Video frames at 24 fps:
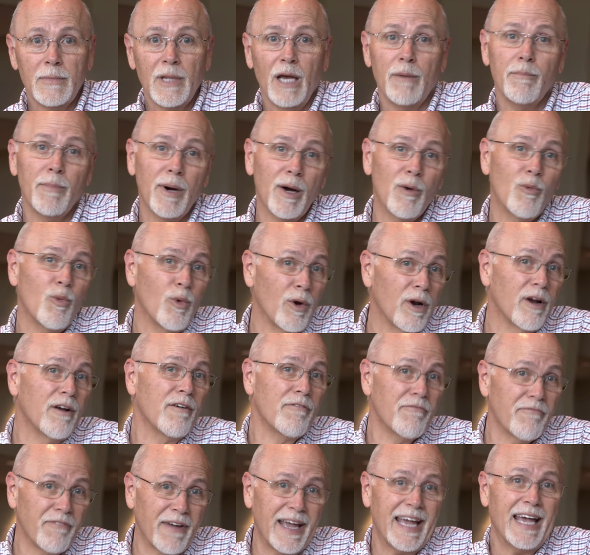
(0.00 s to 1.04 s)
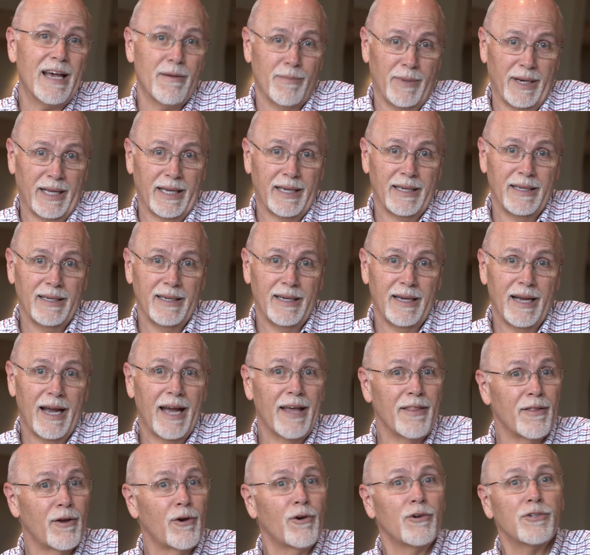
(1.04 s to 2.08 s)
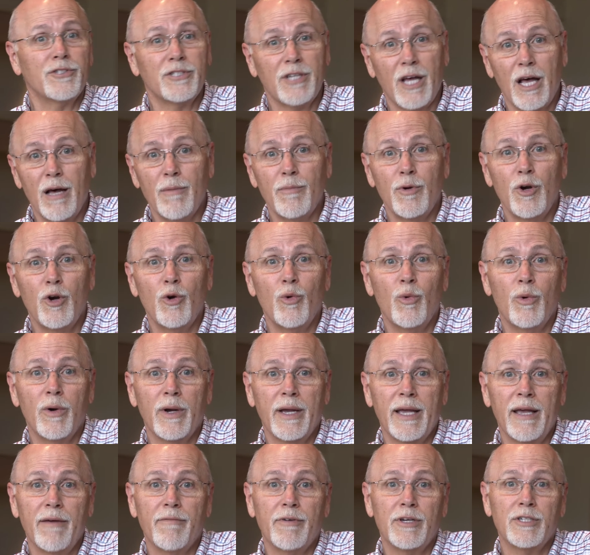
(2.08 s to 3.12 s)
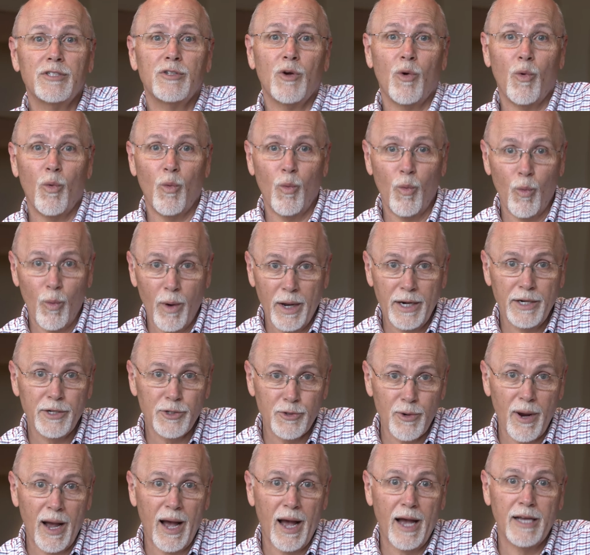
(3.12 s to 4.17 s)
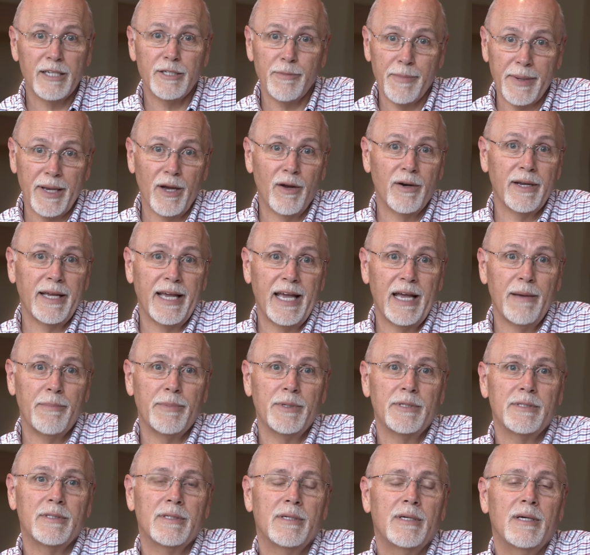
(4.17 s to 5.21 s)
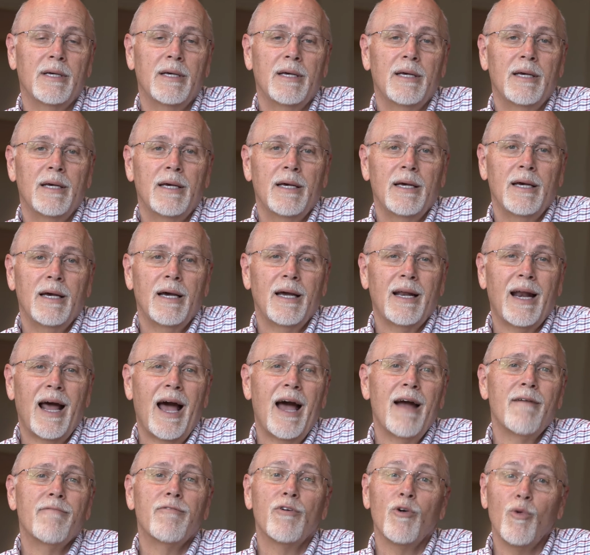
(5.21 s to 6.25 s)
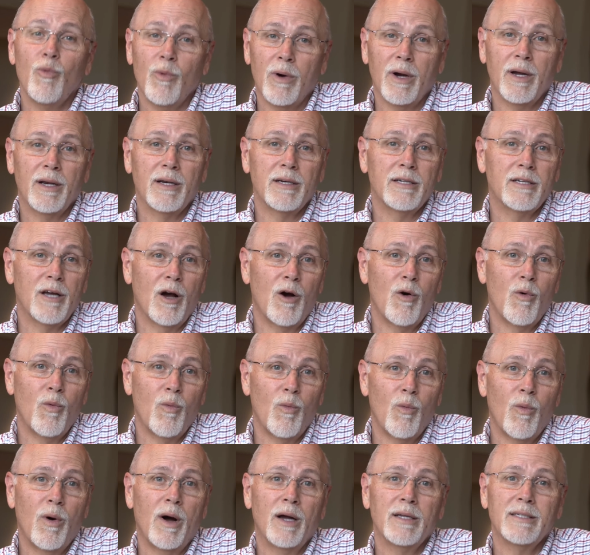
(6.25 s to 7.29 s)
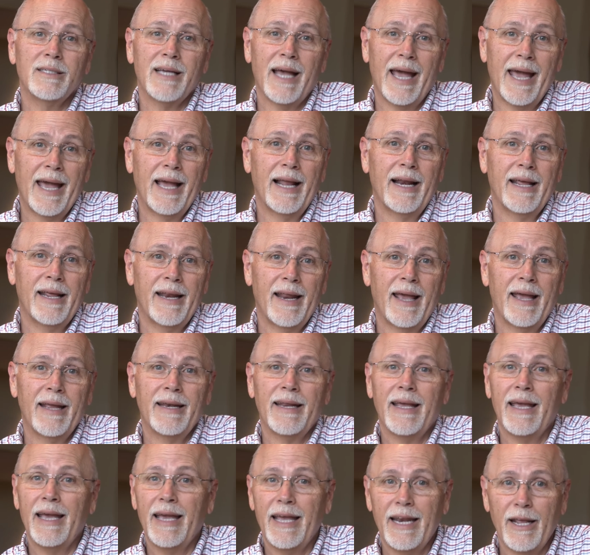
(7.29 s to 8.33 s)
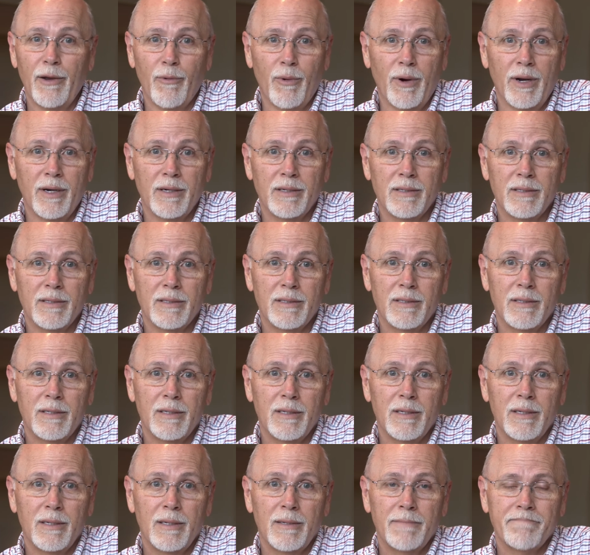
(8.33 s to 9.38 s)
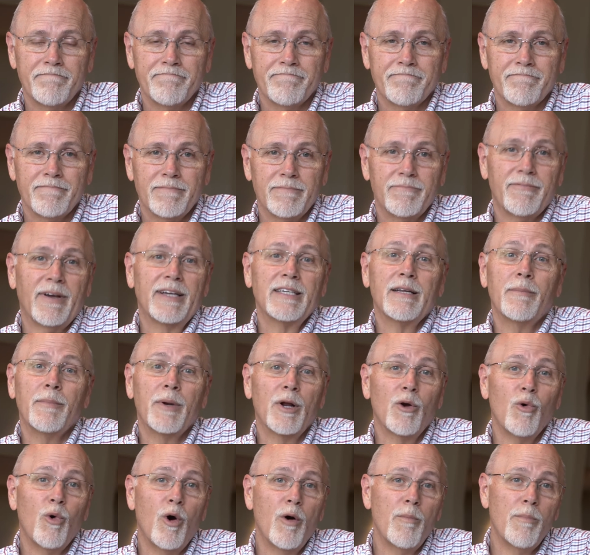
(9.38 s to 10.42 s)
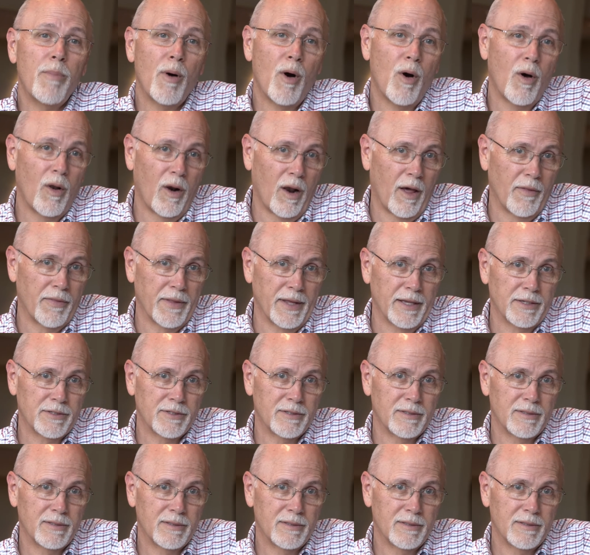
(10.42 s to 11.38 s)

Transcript: But we're a family, and there are some who will give us one try to be on campus. And I, for one, don't want to alienate anyone. In fact, I'm going to quote Paul on this.